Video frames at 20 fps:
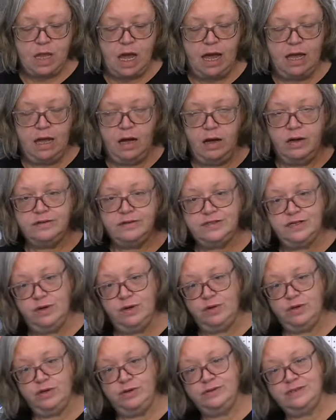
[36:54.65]
I
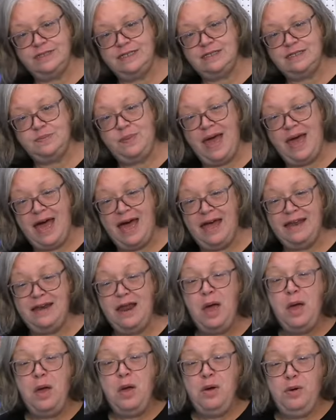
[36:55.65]
also use this
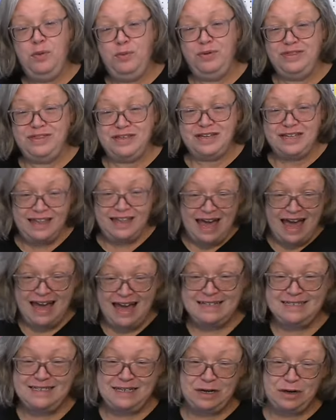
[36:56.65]
pad with
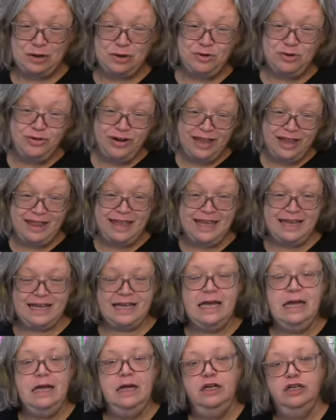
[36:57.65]
glass and
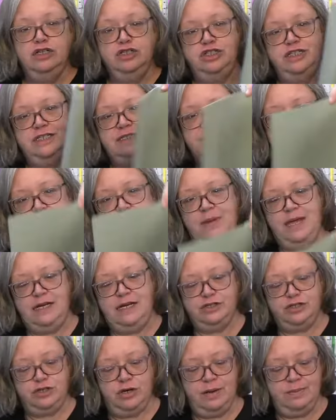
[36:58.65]
acrylic just to
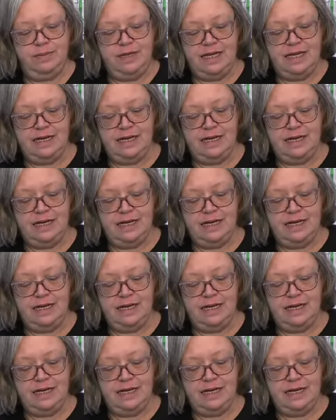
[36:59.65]
make sure I'm